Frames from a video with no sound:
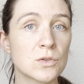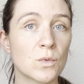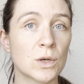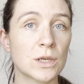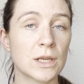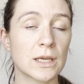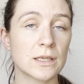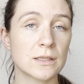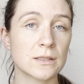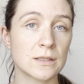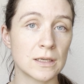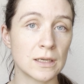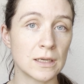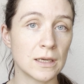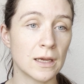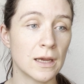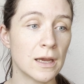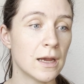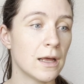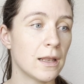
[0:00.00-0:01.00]
what they see,
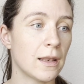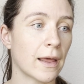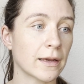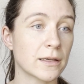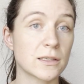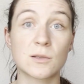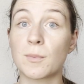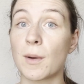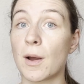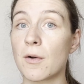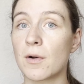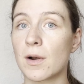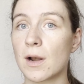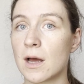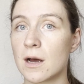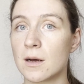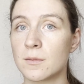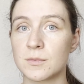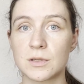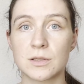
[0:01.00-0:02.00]
like spiral
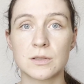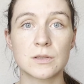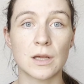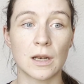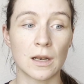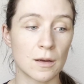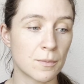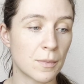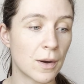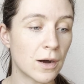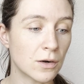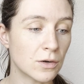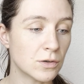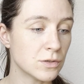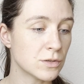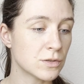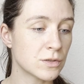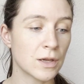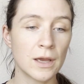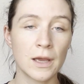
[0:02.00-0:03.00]
arms, stellar
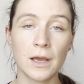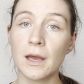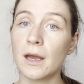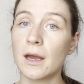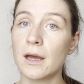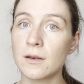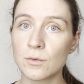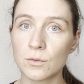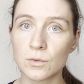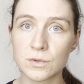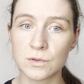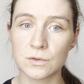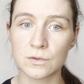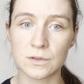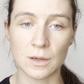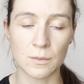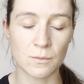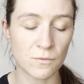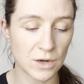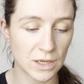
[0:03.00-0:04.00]
bars, and also
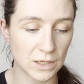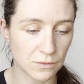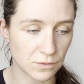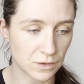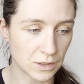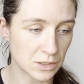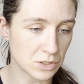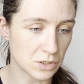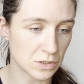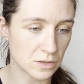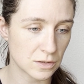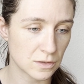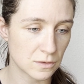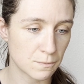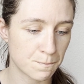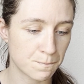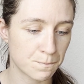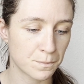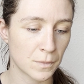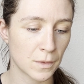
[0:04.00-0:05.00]
some ring features.
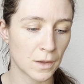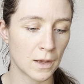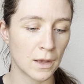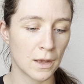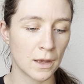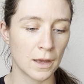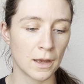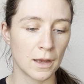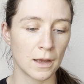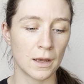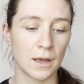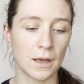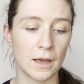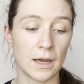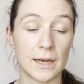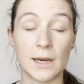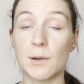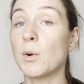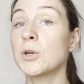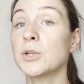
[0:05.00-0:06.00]

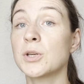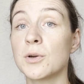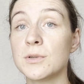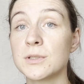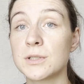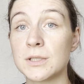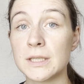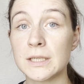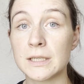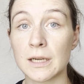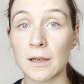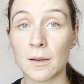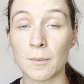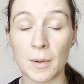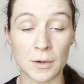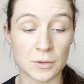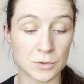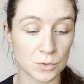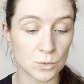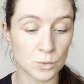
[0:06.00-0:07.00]
And I won't go into detail
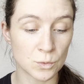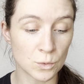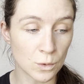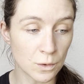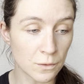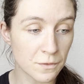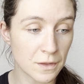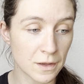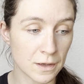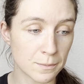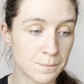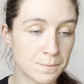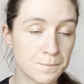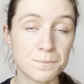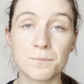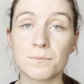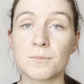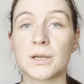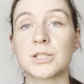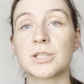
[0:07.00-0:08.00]
about all of them,
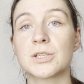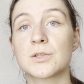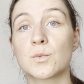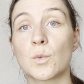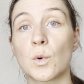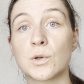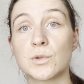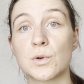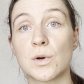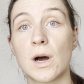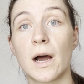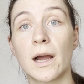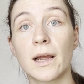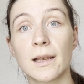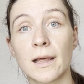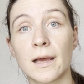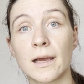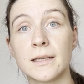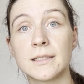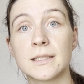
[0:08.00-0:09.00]
but just want to
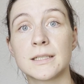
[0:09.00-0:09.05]
highlight